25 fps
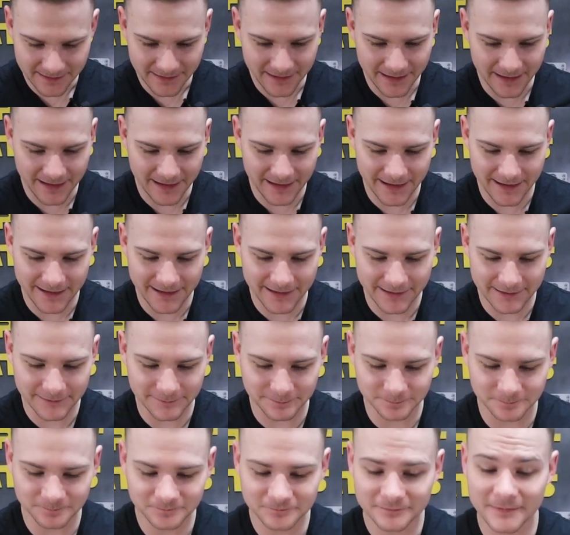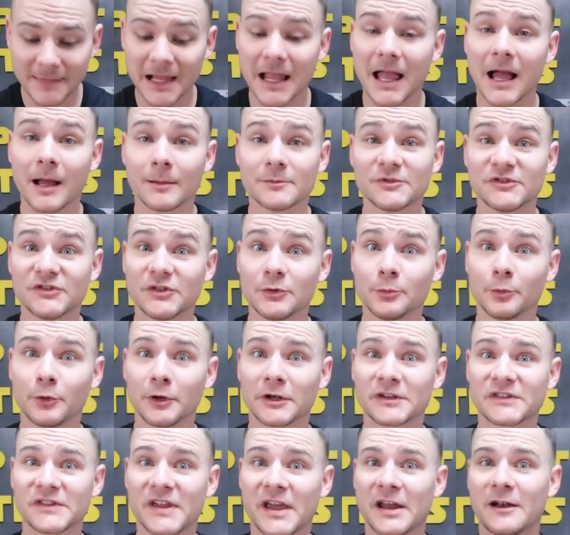I'm
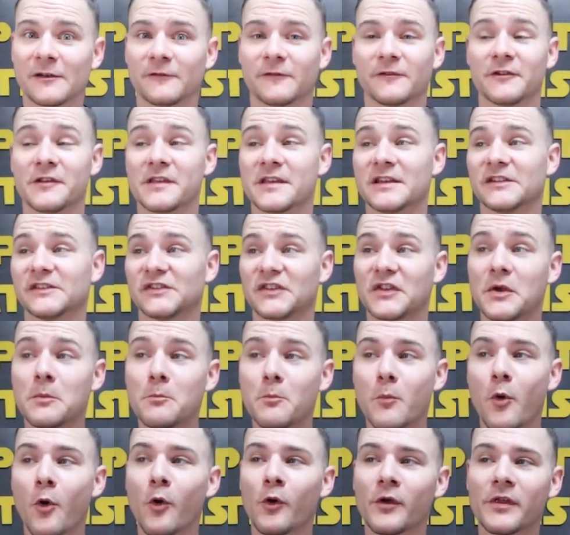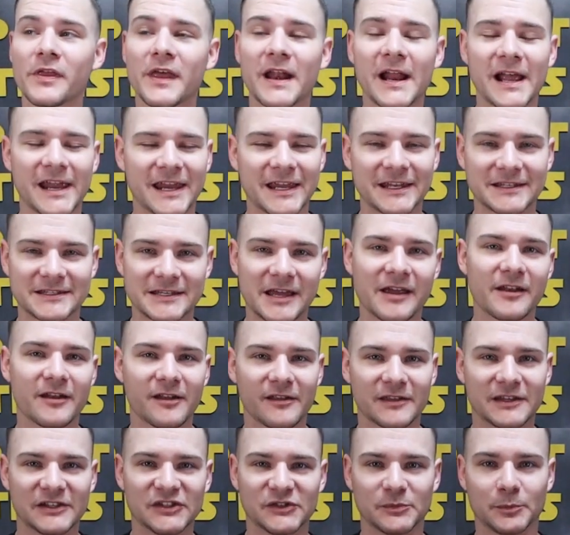super excited for this. The more that I get done
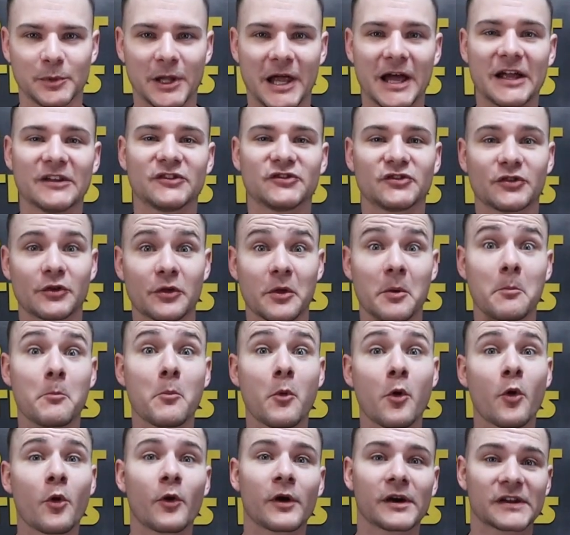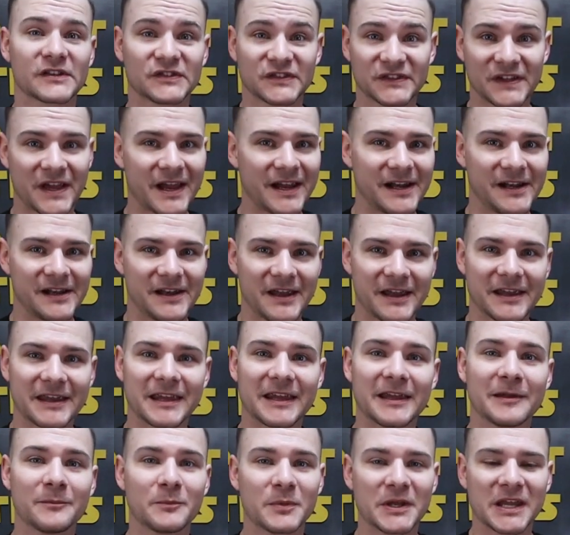on this blaster, the more excited I
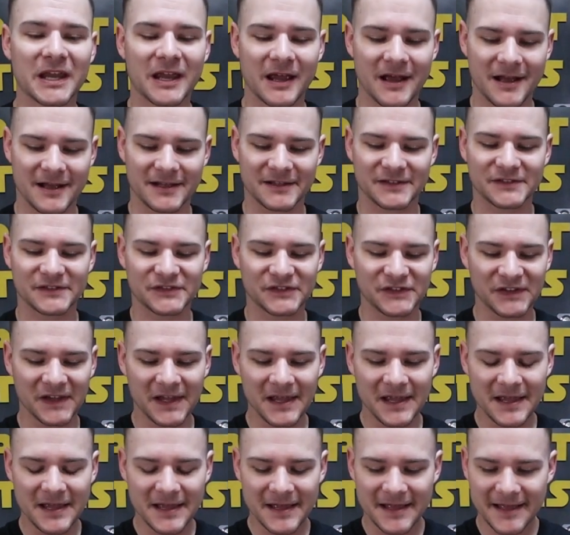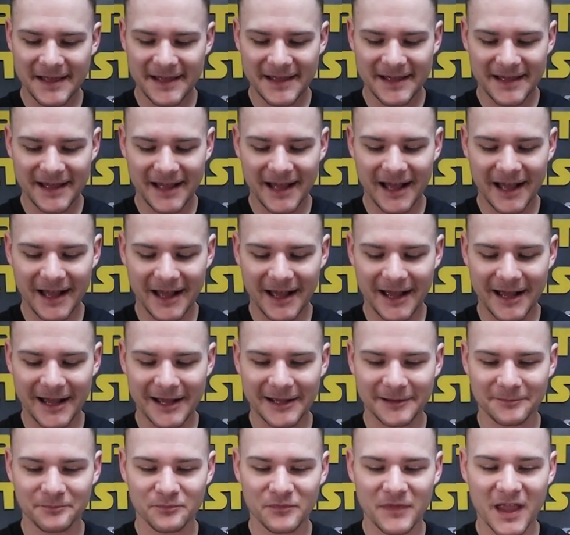get, because
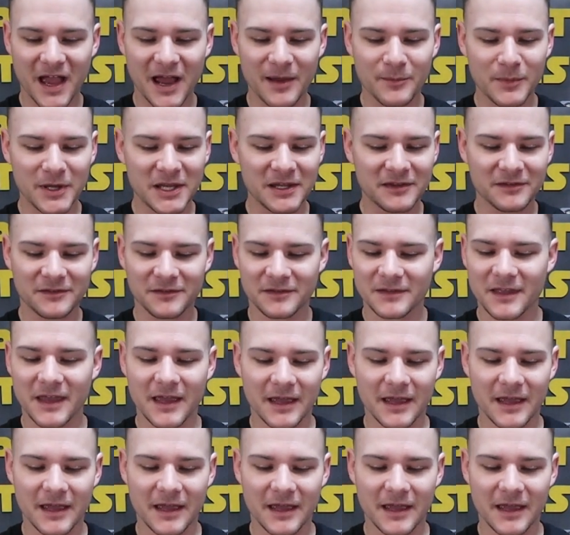I mean,